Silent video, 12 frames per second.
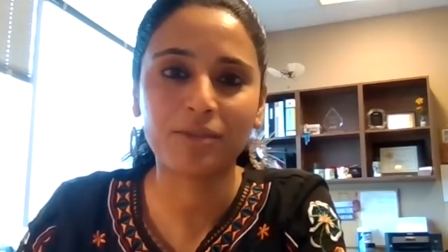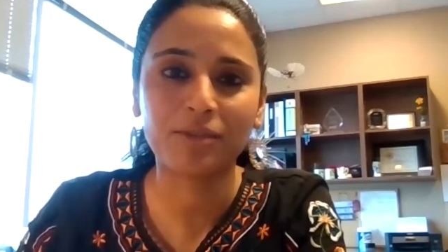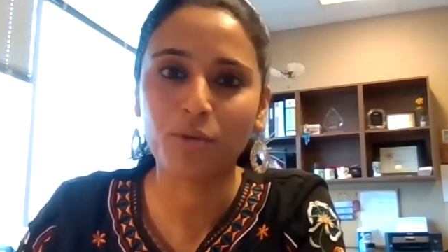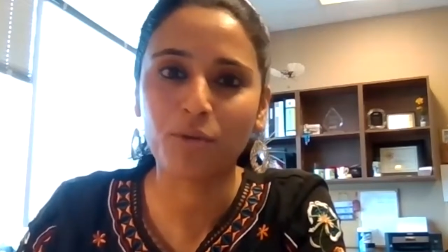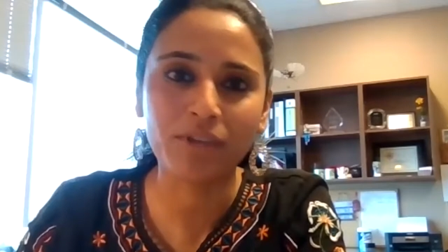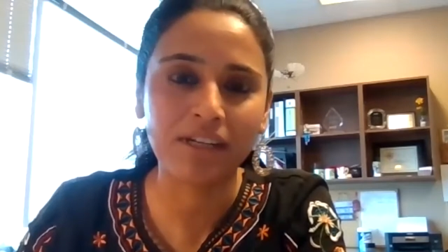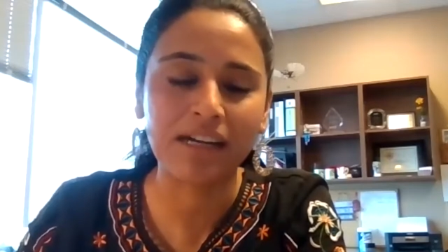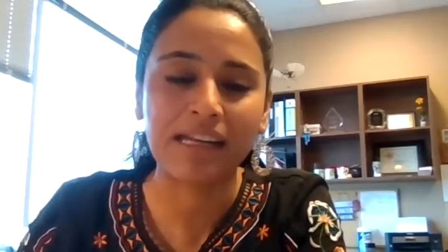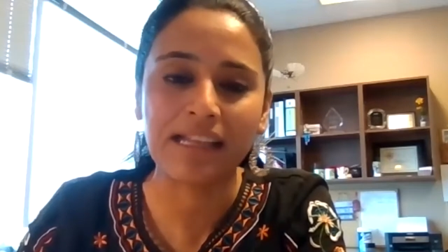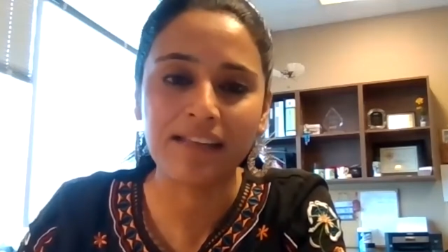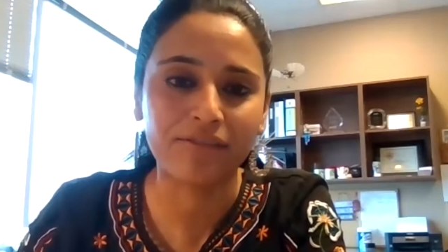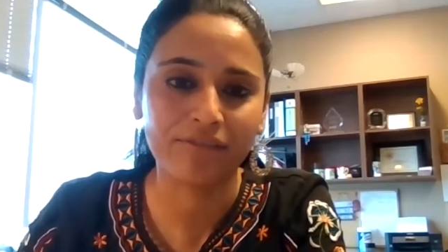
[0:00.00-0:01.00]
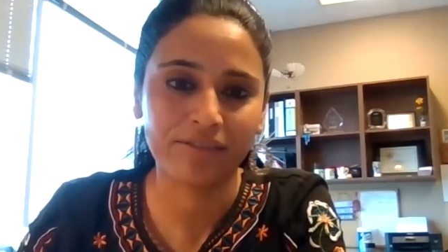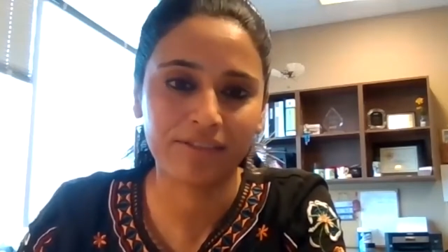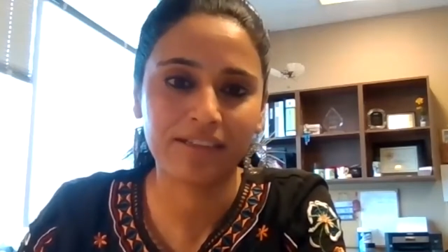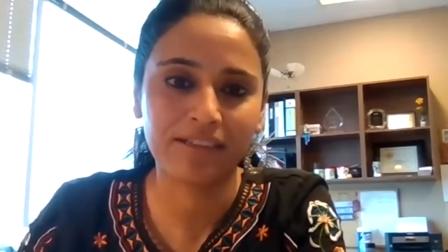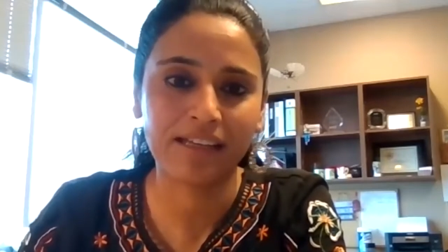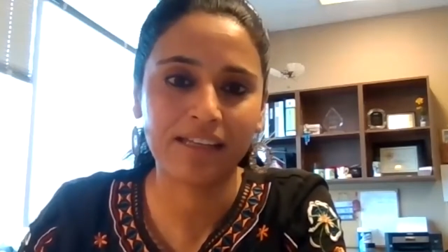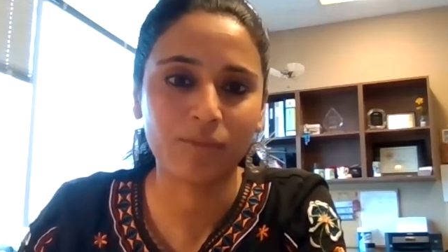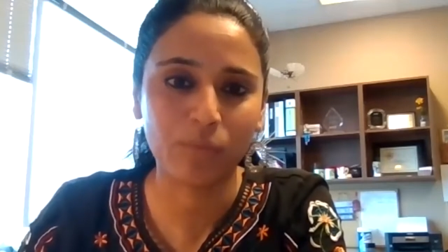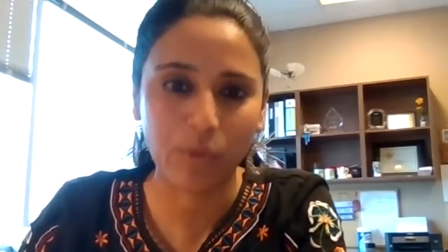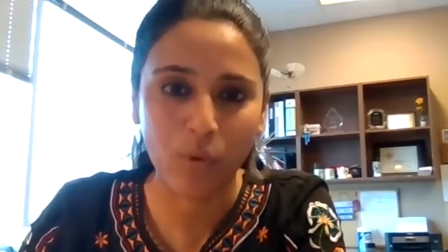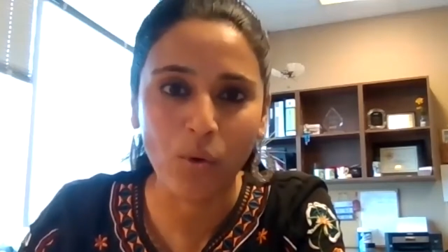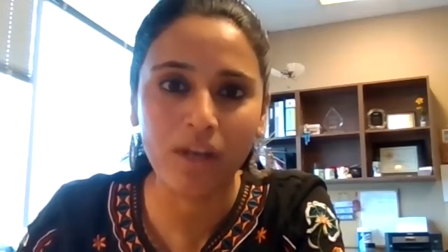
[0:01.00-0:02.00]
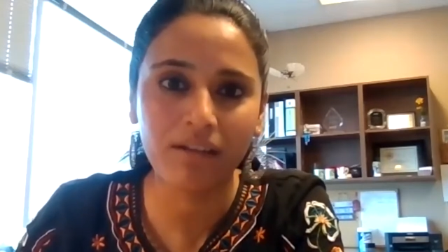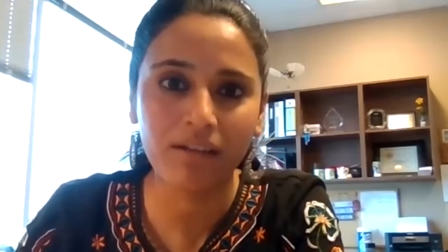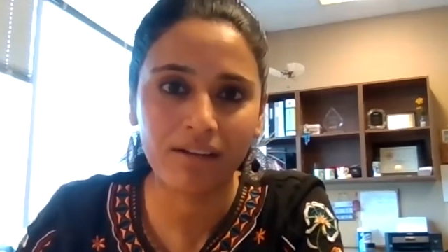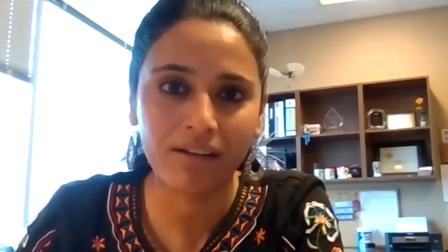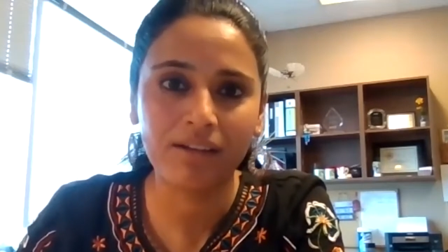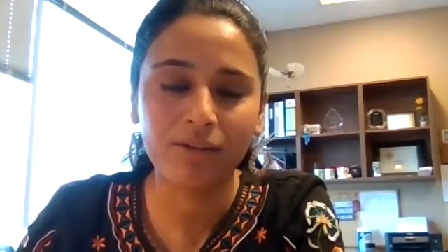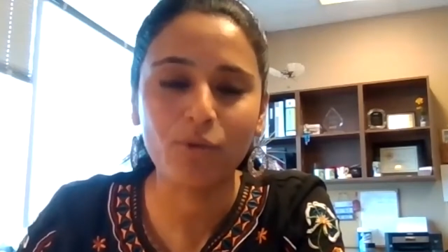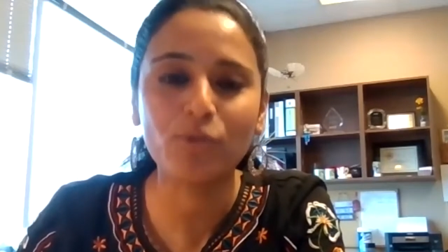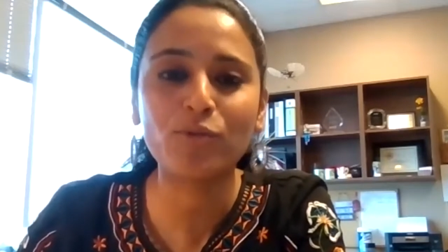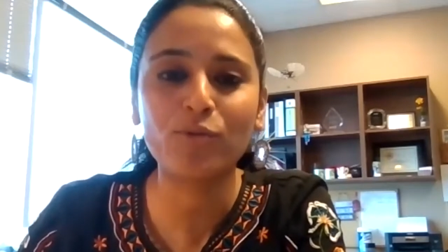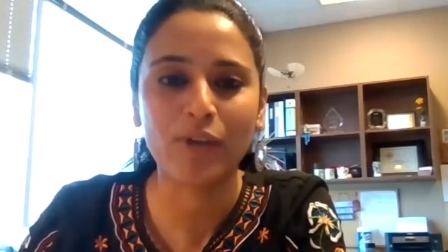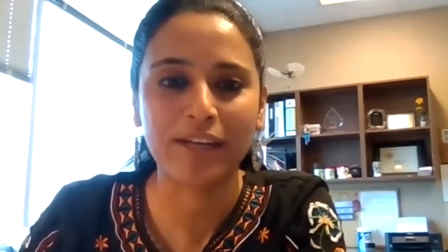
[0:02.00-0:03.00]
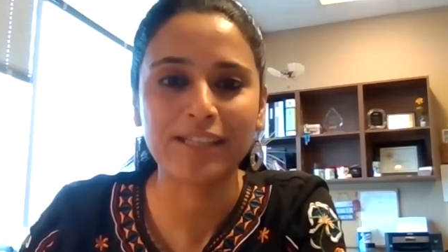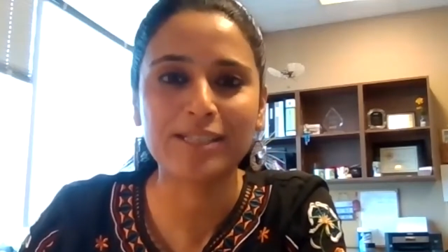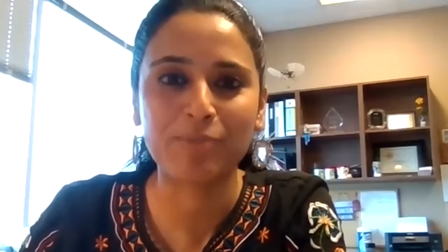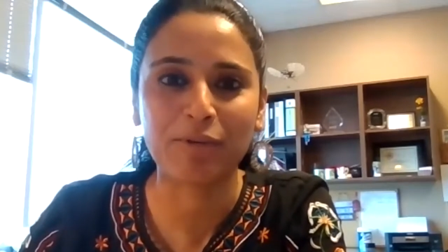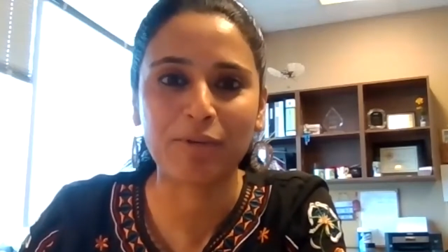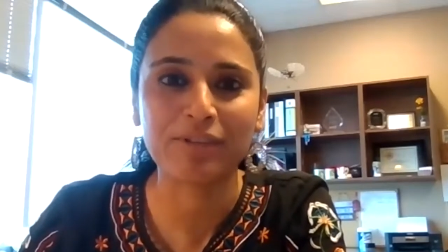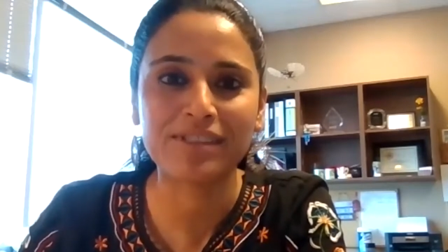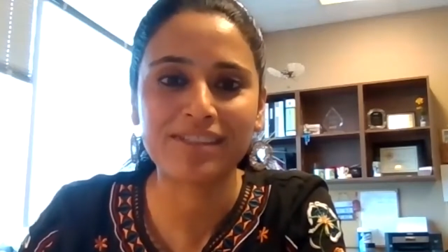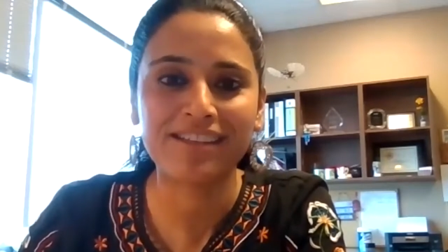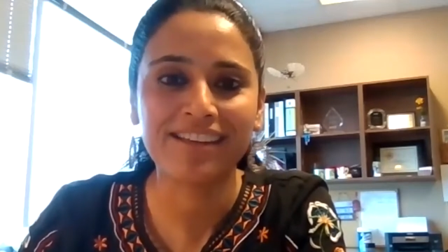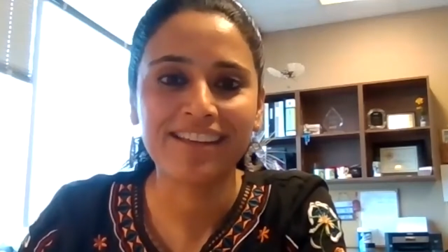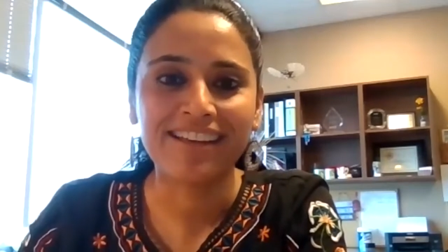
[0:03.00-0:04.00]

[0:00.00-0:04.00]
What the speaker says: growth in our life. And we all go through that experience.